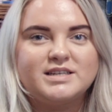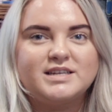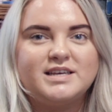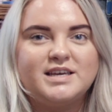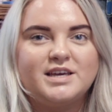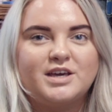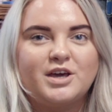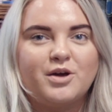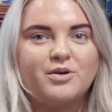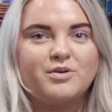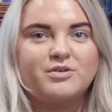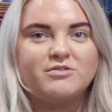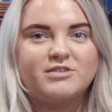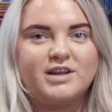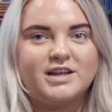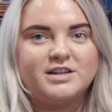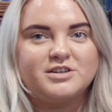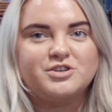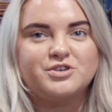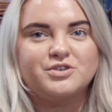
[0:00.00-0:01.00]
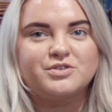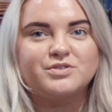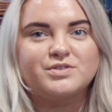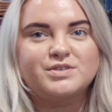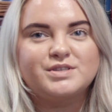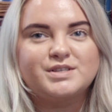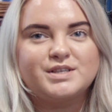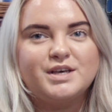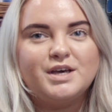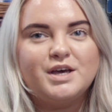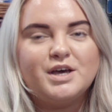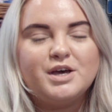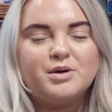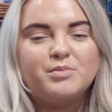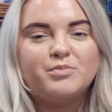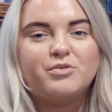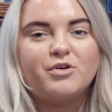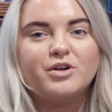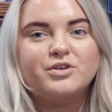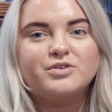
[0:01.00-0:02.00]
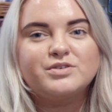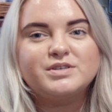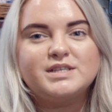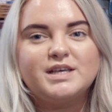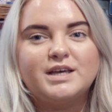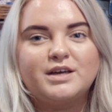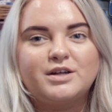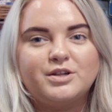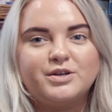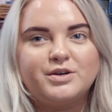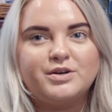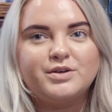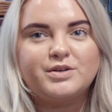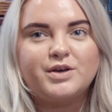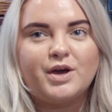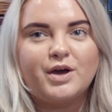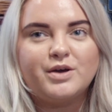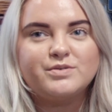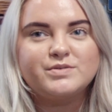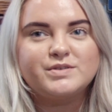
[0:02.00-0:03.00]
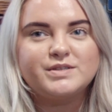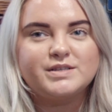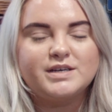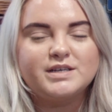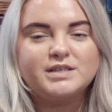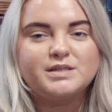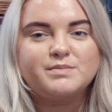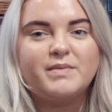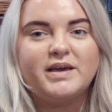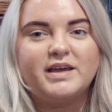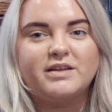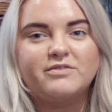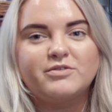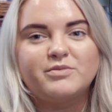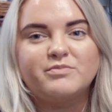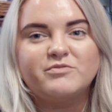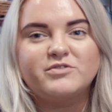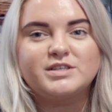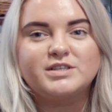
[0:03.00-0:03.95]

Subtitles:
and eco credentials. Products include coasters made from